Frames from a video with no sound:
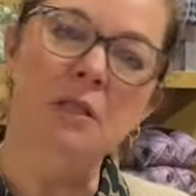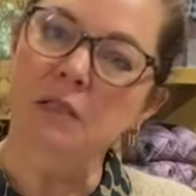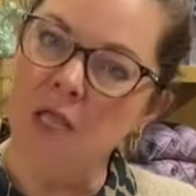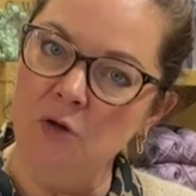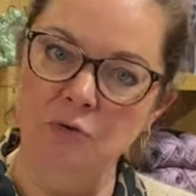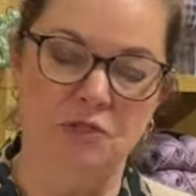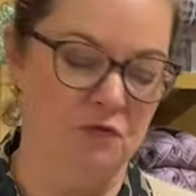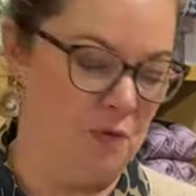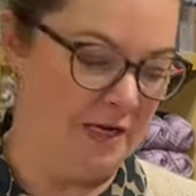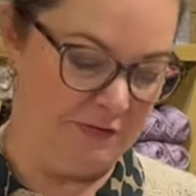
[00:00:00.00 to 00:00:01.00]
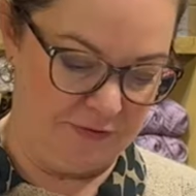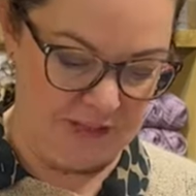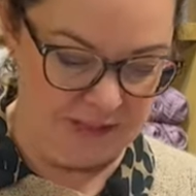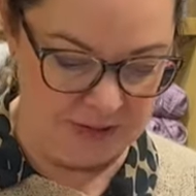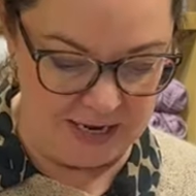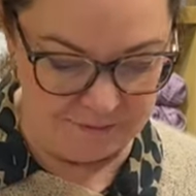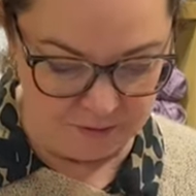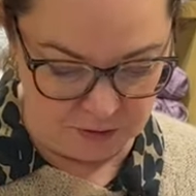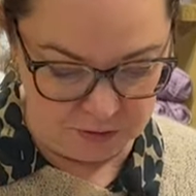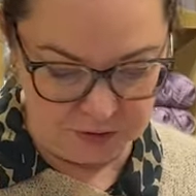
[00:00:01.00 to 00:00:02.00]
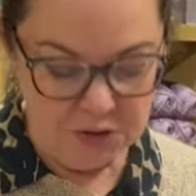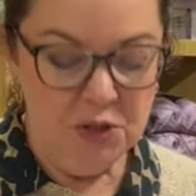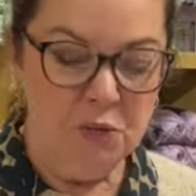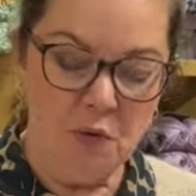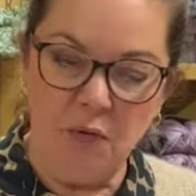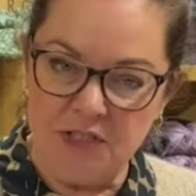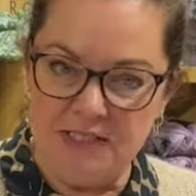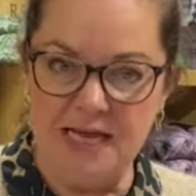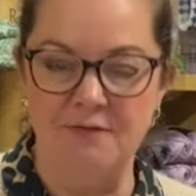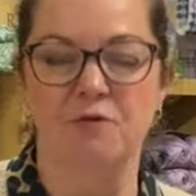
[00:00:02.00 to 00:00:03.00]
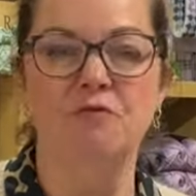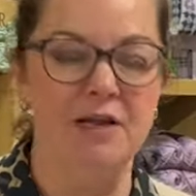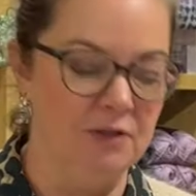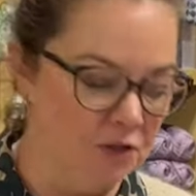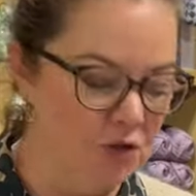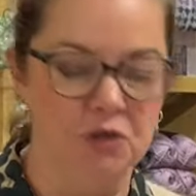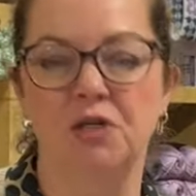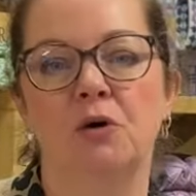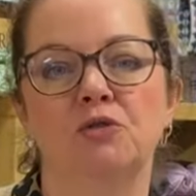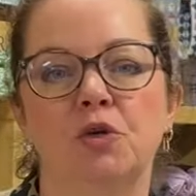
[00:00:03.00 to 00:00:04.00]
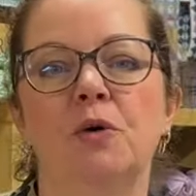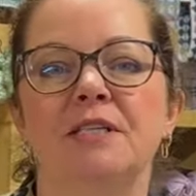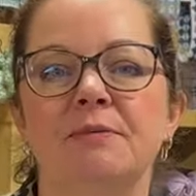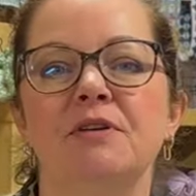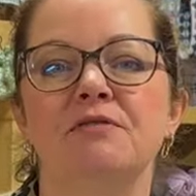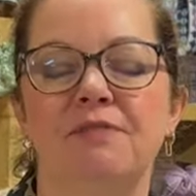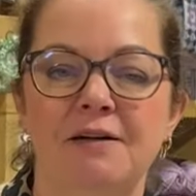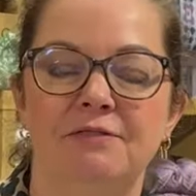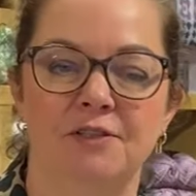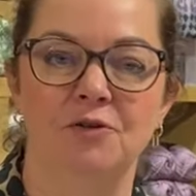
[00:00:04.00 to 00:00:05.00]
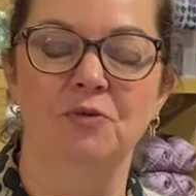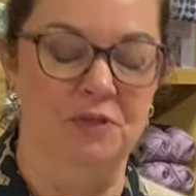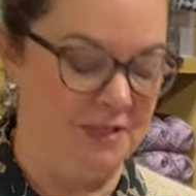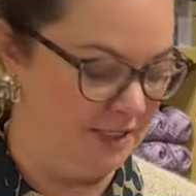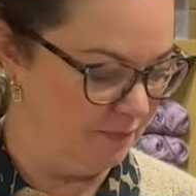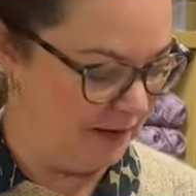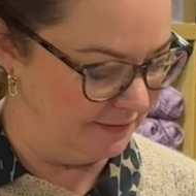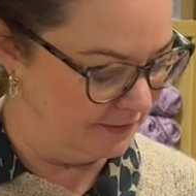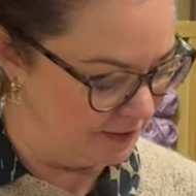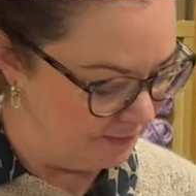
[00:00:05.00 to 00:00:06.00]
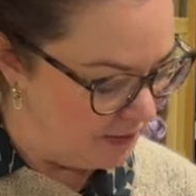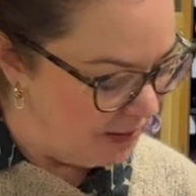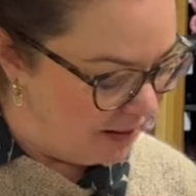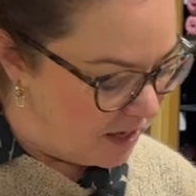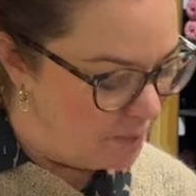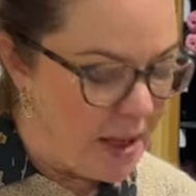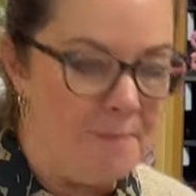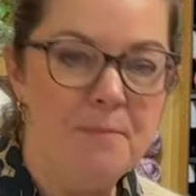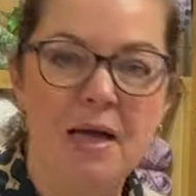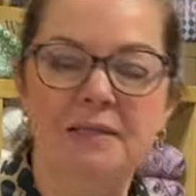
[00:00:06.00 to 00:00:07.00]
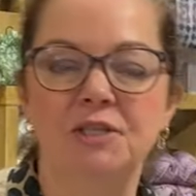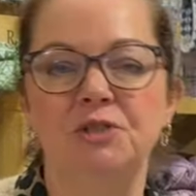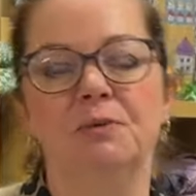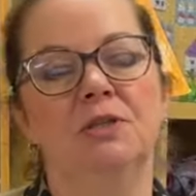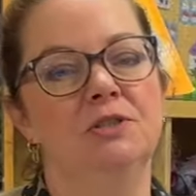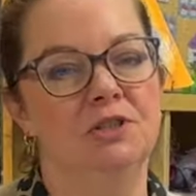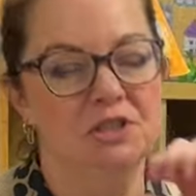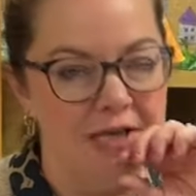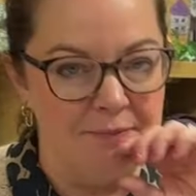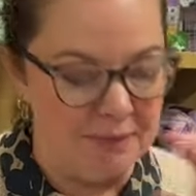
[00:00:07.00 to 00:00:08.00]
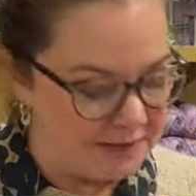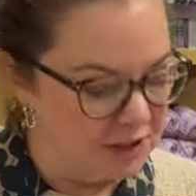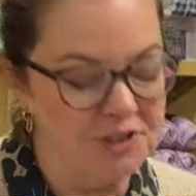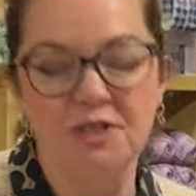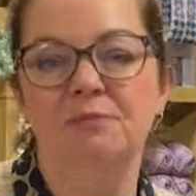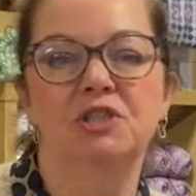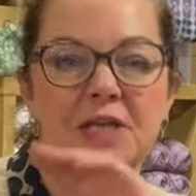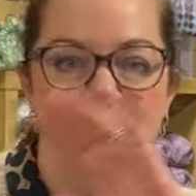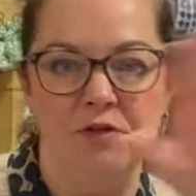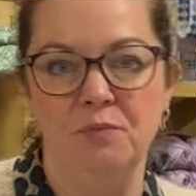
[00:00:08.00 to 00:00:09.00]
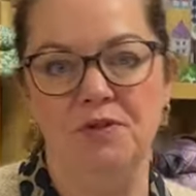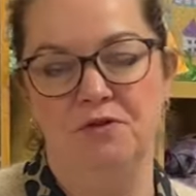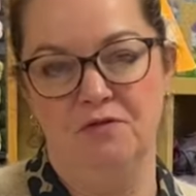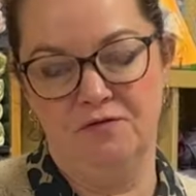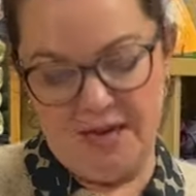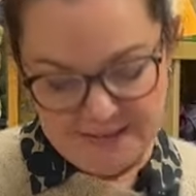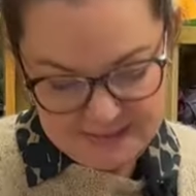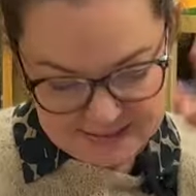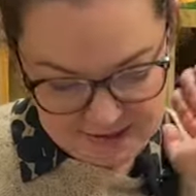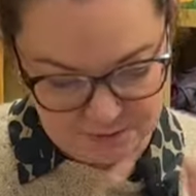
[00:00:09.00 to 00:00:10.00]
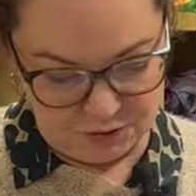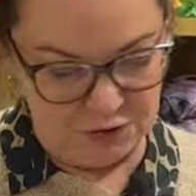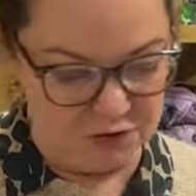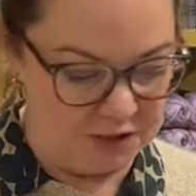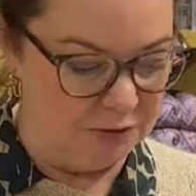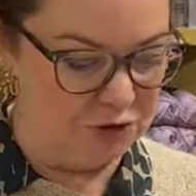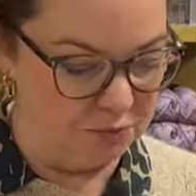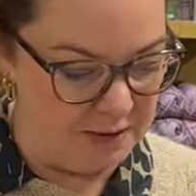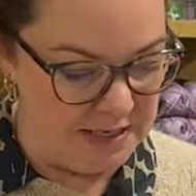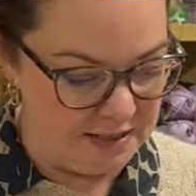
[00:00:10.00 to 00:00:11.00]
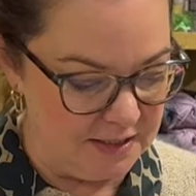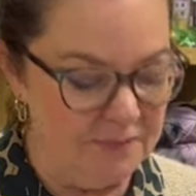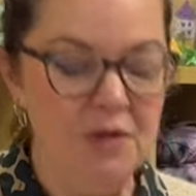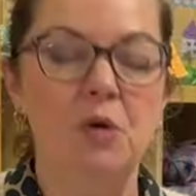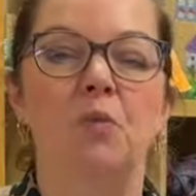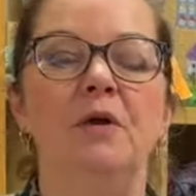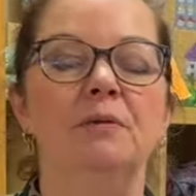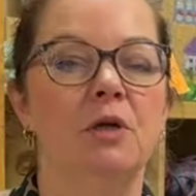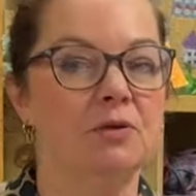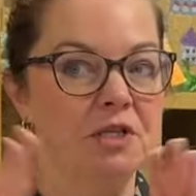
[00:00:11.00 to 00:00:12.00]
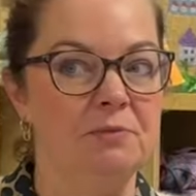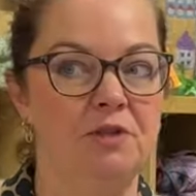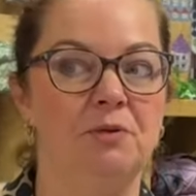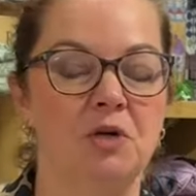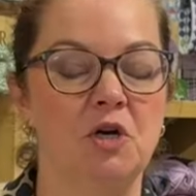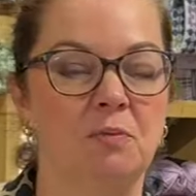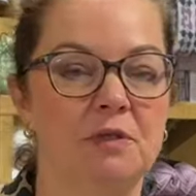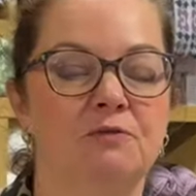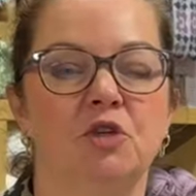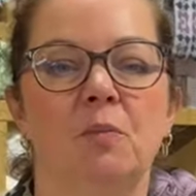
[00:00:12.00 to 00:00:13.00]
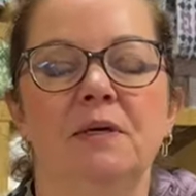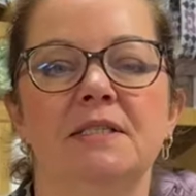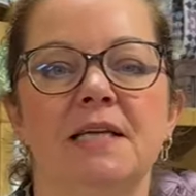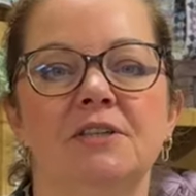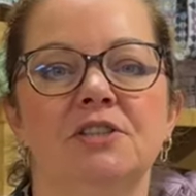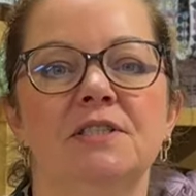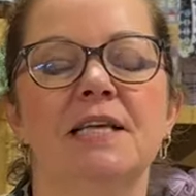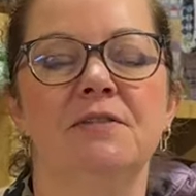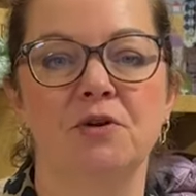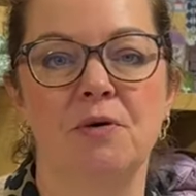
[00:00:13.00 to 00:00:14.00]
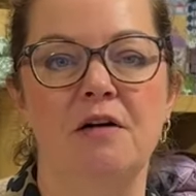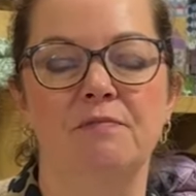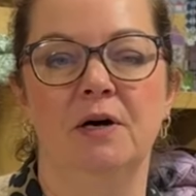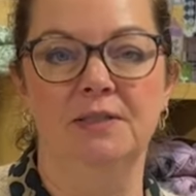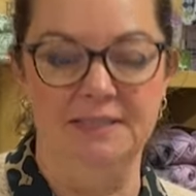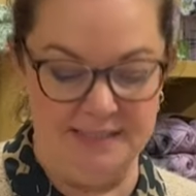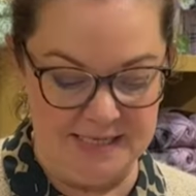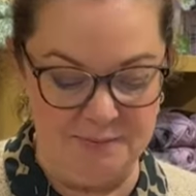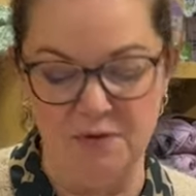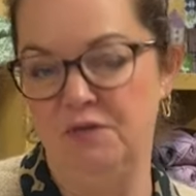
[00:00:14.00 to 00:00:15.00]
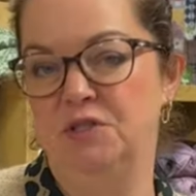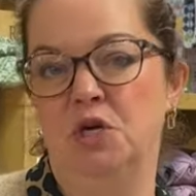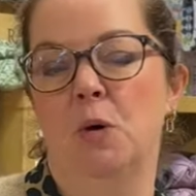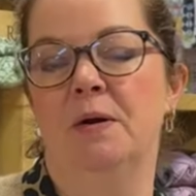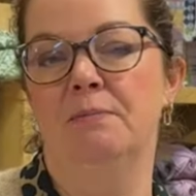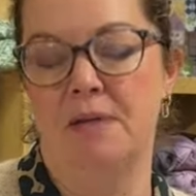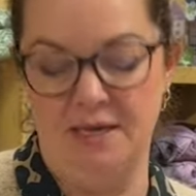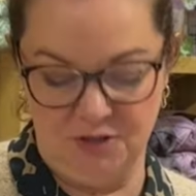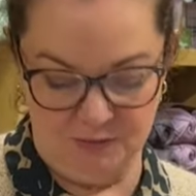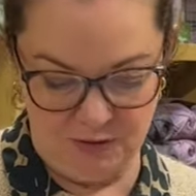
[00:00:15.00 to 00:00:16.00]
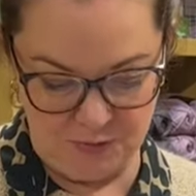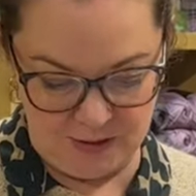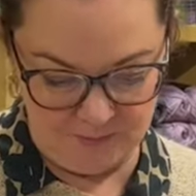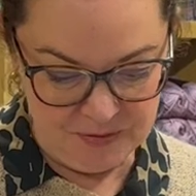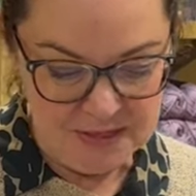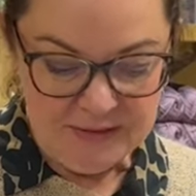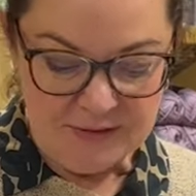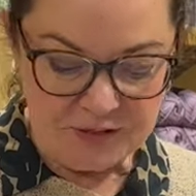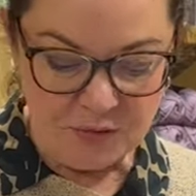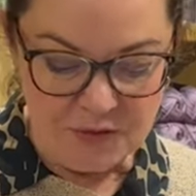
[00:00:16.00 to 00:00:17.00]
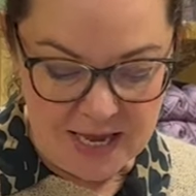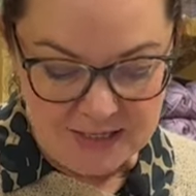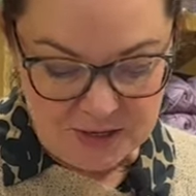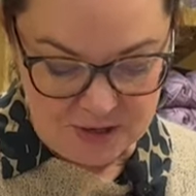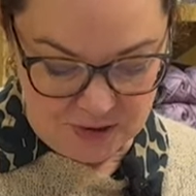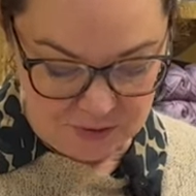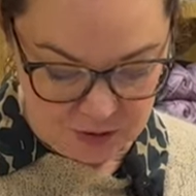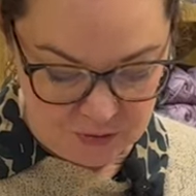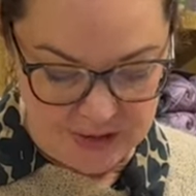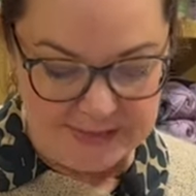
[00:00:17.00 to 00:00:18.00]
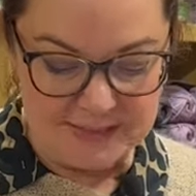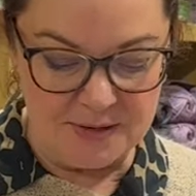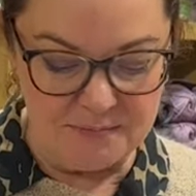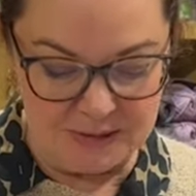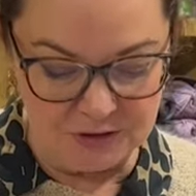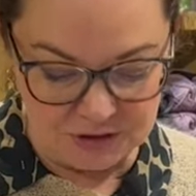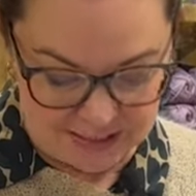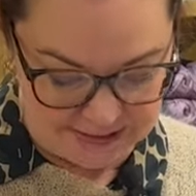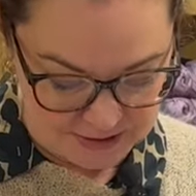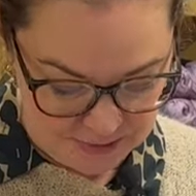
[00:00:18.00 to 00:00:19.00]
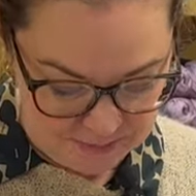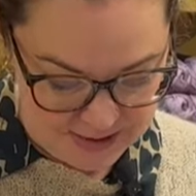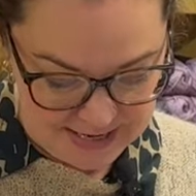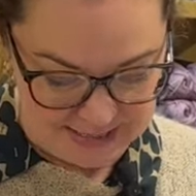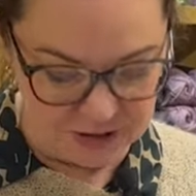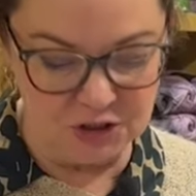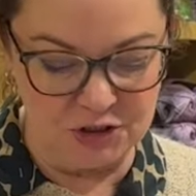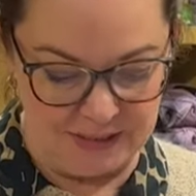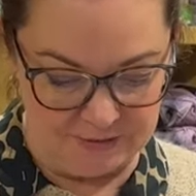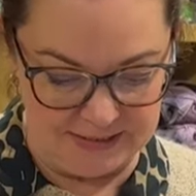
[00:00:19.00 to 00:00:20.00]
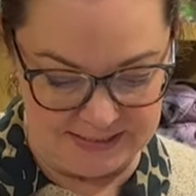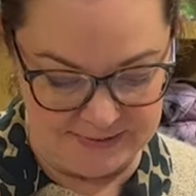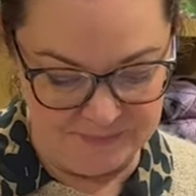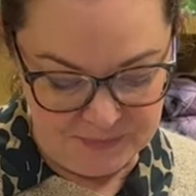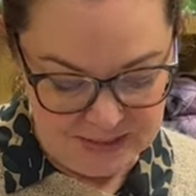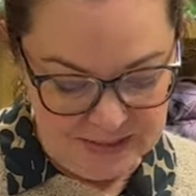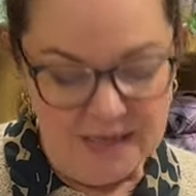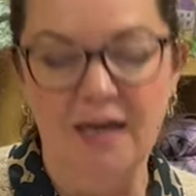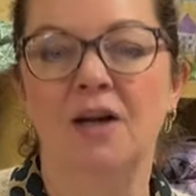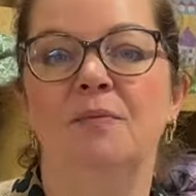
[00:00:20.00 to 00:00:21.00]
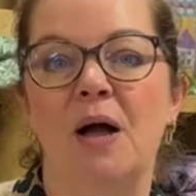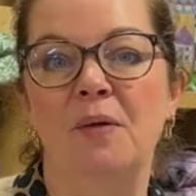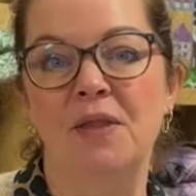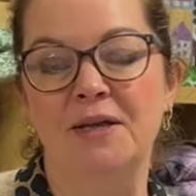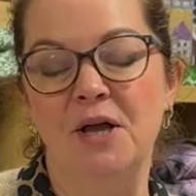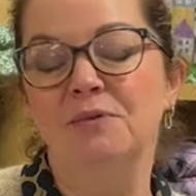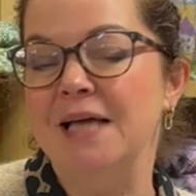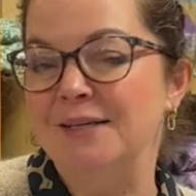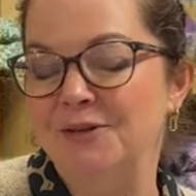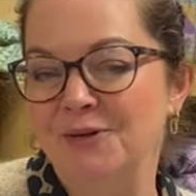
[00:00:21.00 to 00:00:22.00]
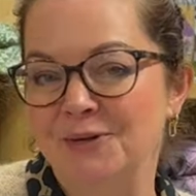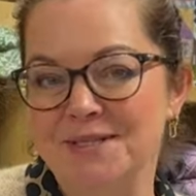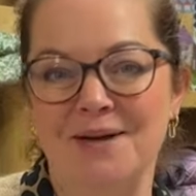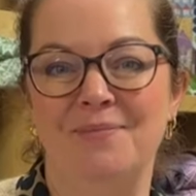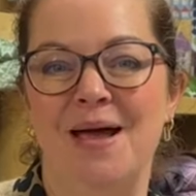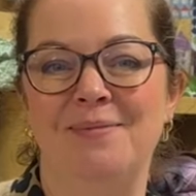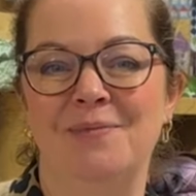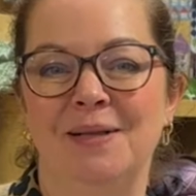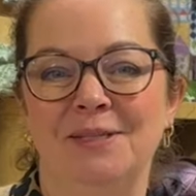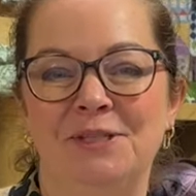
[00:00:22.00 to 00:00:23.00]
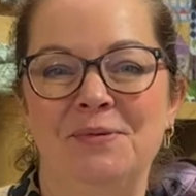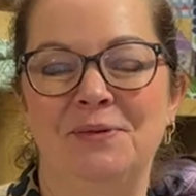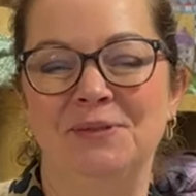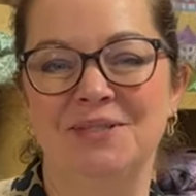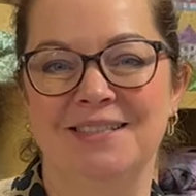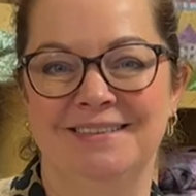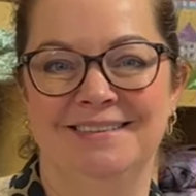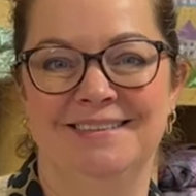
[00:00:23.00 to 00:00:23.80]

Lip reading: Loads of ways for you to get involved. We want you to have a real good old Christmas faff along with these patterns. Embellish them, share them with your friends, stick them on your social media. We will also be doing a couple of drop-in sessions in the craft barn in December for you to come in and make some as well. So there you go, the Greater Manchester Mayor's charity. And there you go, Deck the Halls campaign with Black Sheep Wools.